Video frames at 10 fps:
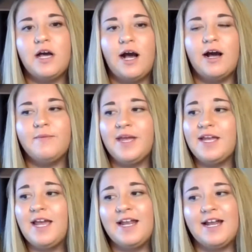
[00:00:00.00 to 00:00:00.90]

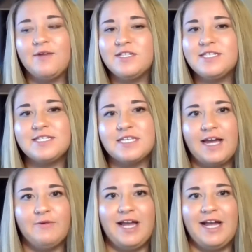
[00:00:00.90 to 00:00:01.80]
And I would
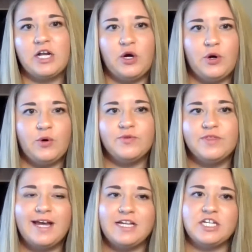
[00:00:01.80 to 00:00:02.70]
echo
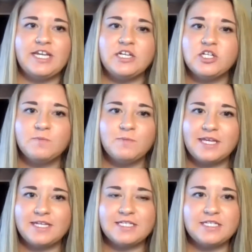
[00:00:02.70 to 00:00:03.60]
the education
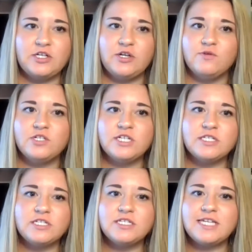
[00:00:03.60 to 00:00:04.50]
piece,
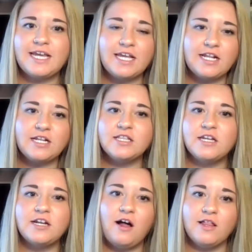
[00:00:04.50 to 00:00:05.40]
just taking the
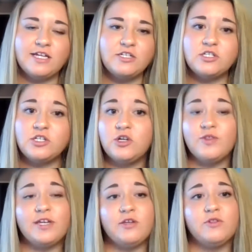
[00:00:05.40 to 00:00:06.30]
knowledge,
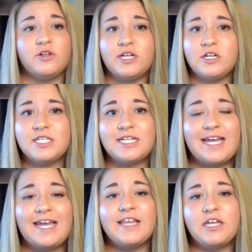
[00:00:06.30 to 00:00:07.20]
that you learn here
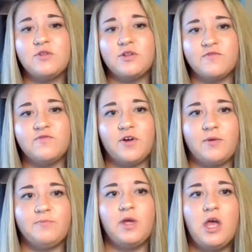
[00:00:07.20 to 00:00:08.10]
today, that you learn
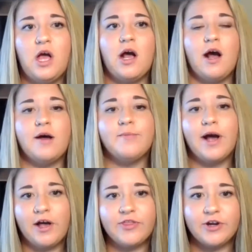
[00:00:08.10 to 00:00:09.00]
from
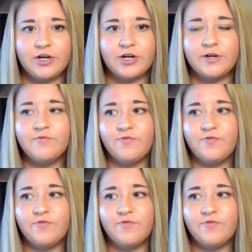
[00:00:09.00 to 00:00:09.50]
other